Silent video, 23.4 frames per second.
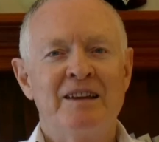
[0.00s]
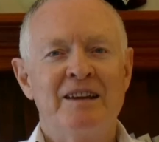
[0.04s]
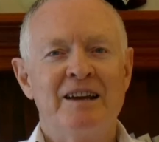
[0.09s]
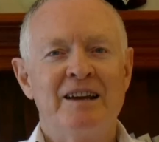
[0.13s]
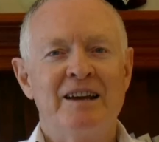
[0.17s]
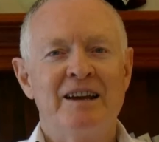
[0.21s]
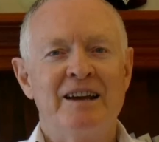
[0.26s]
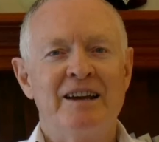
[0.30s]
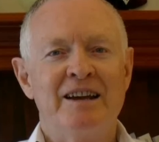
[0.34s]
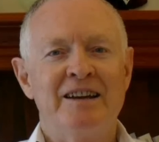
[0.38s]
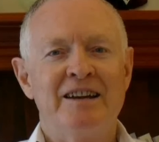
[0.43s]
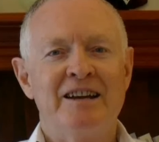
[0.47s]

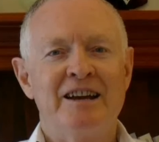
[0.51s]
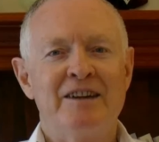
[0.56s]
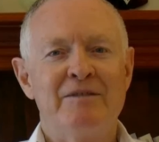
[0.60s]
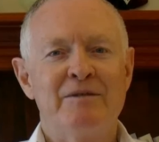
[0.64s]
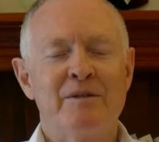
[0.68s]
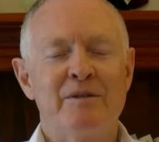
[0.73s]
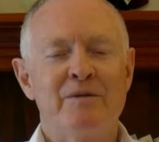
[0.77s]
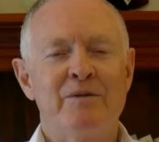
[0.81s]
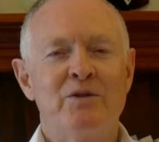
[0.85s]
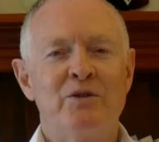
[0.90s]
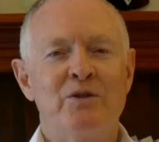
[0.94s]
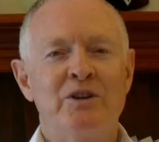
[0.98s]
and
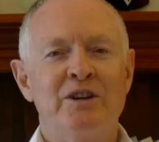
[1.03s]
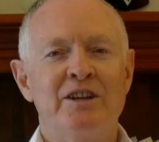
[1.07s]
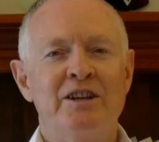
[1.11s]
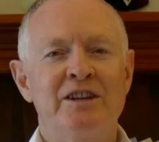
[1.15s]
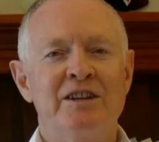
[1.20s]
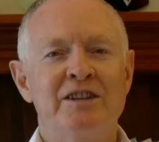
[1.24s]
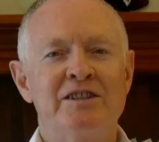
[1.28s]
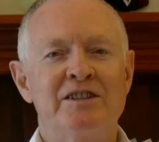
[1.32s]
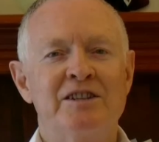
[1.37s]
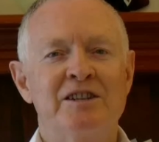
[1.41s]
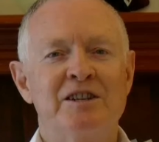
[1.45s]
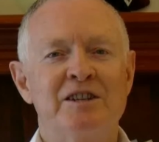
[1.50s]
over 40
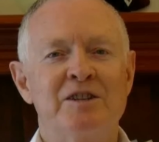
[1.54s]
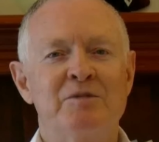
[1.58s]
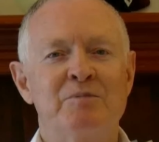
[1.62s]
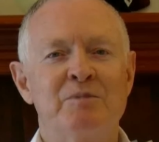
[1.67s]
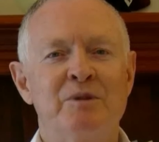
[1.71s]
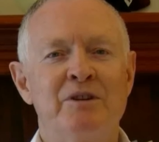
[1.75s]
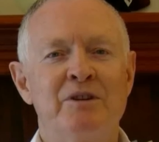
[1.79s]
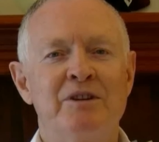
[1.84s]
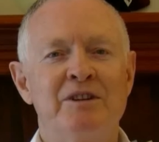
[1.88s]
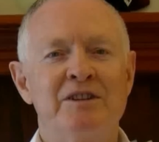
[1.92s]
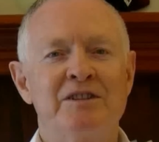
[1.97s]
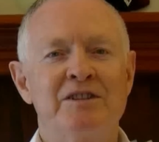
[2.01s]
years
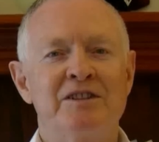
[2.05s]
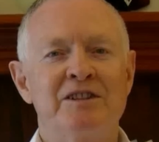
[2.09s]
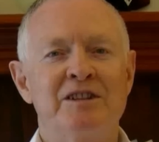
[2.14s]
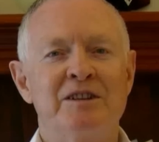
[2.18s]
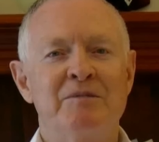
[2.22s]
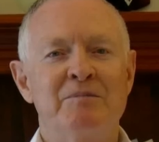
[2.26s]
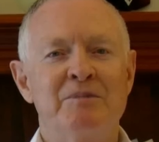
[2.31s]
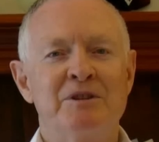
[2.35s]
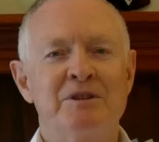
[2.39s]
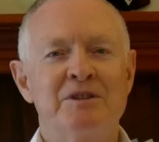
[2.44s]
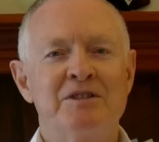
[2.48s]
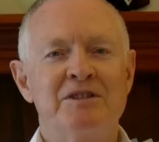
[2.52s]
experience in the
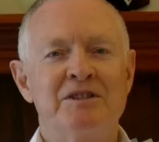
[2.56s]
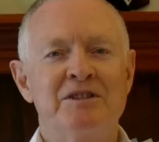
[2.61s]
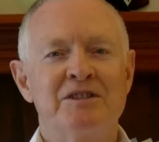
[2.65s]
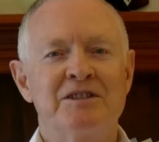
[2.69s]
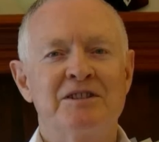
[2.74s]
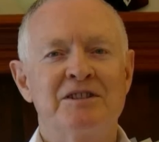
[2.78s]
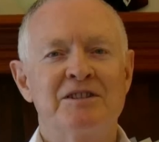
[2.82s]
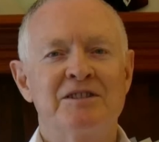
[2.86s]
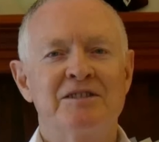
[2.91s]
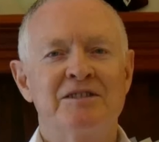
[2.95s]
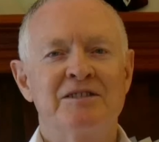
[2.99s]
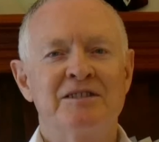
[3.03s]

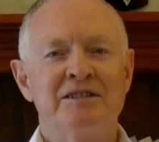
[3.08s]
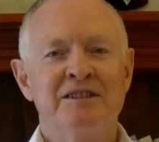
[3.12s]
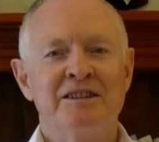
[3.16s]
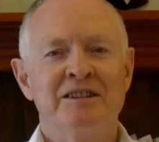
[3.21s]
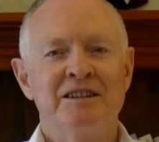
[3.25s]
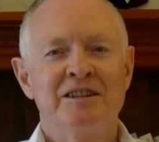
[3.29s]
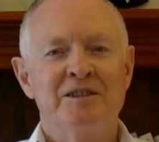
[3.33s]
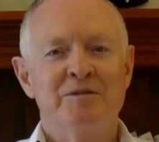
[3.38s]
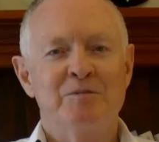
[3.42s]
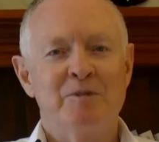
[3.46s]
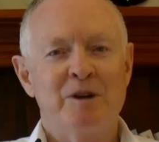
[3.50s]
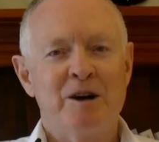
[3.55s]
business.
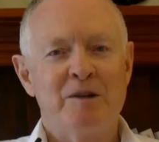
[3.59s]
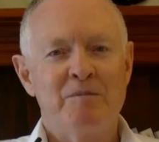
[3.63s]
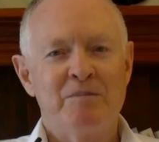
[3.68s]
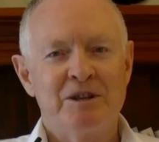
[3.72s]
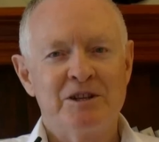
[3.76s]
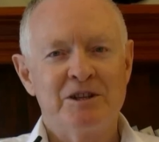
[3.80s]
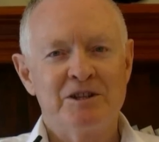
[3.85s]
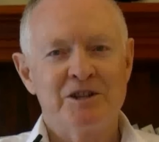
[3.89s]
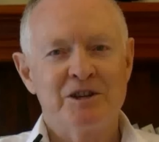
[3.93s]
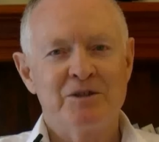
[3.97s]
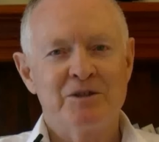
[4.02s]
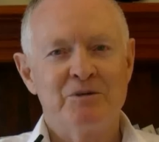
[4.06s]
It's my
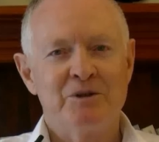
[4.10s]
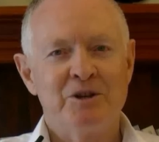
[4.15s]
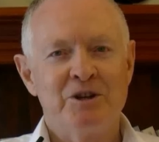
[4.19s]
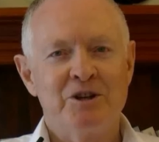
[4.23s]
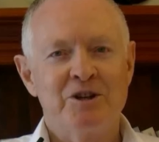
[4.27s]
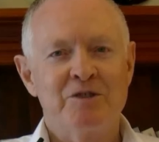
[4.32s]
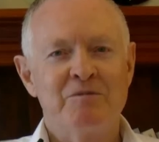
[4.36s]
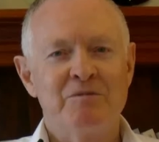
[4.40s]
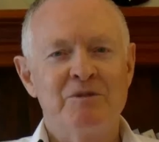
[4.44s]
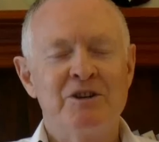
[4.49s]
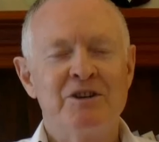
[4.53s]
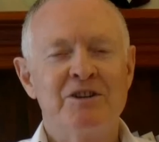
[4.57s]
pleasure to
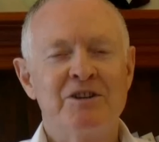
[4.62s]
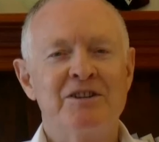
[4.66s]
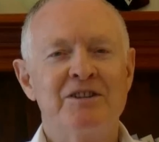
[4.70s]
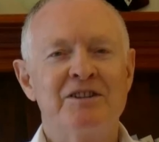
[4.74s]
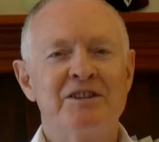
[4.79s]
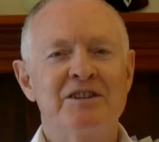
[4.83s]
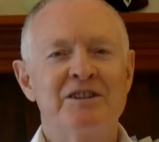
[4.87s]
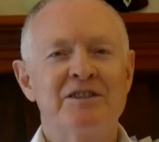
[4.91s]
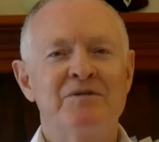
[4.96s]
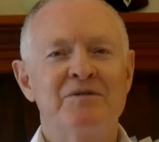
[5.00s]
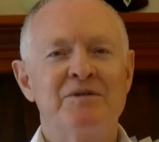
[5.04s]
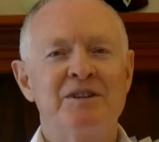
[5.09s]
welcome you to
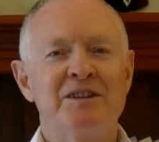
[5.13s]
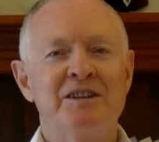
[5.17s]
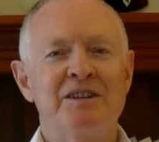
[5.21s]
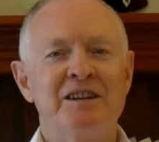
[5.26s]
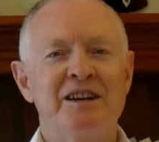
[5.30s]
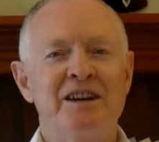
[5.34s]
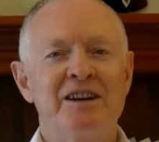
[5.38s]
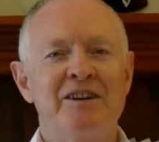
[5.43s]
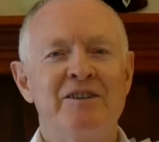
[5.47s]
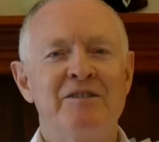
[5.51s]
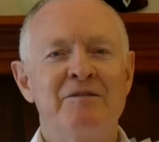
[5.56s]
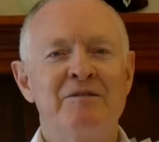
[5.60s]
this
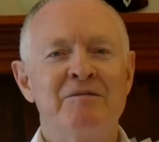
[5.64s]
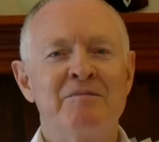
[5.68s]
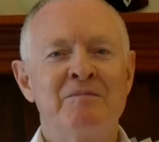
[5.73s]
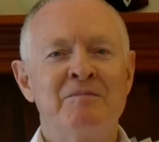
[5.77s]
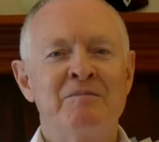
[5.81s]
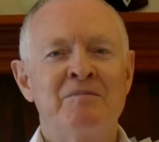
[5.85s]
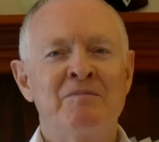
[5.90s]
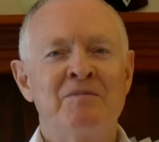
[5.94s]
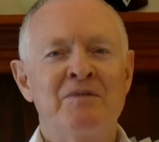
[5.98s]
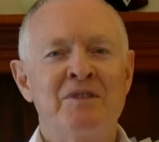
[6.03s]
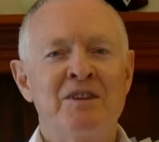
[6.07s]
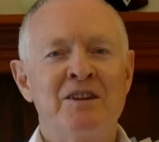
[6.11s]
video
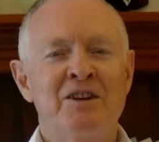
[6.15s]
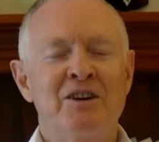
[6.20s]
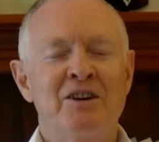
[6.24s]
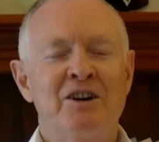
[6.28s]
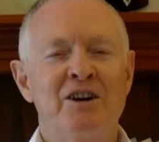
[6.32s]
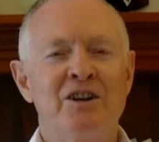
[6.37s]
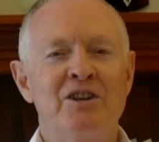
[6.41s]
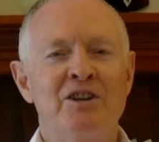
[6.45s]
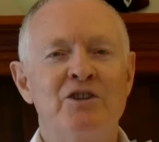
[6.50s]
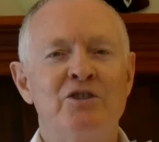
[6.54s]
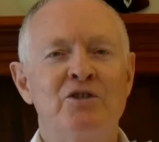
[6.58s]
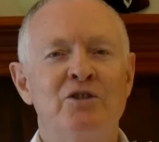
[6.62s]

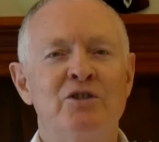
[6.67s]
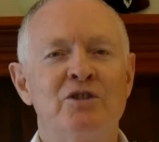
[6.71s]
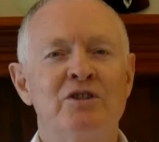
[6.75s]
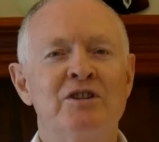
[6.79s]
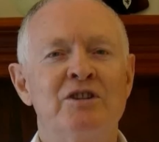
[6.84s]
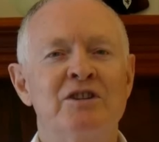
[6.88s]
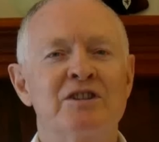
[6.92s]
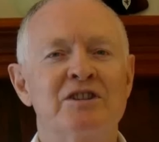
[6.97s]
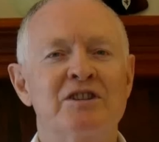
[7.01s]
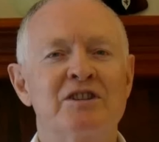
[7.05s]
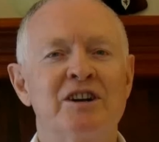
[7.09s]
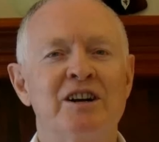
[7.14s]
on your
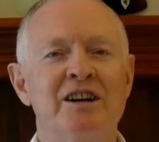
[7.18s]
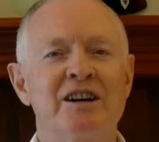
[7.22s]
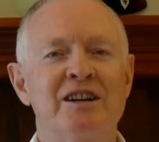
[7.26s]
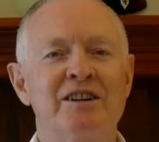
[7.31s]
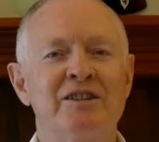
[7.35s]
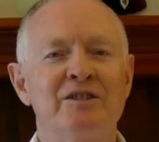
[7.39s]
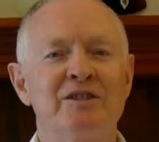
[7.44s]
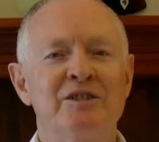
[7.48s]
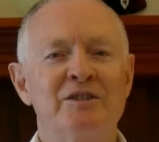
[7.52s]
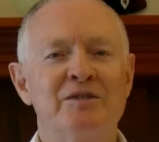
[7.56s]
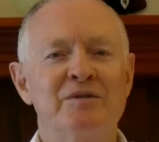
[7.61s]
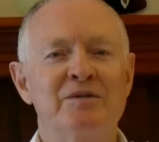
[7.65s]

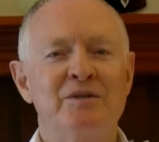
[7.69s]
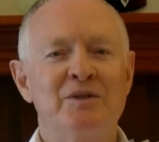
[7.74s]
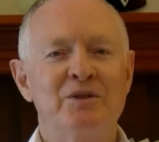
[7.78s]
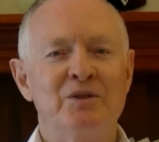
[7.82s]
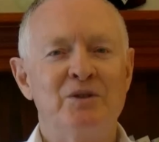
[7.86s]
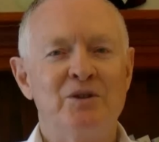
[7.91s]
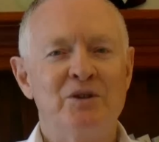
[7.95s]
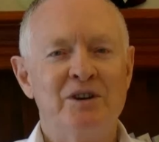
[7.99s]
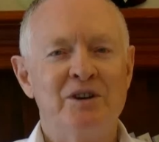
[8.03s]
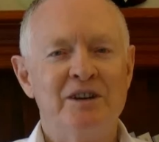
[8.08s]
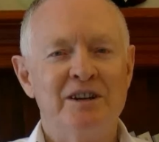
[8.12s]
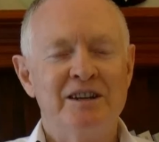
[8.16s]
cycles
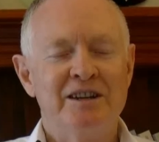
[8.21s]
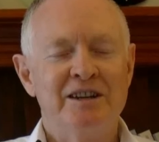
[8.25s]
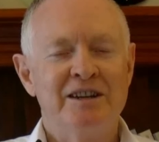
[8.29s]
for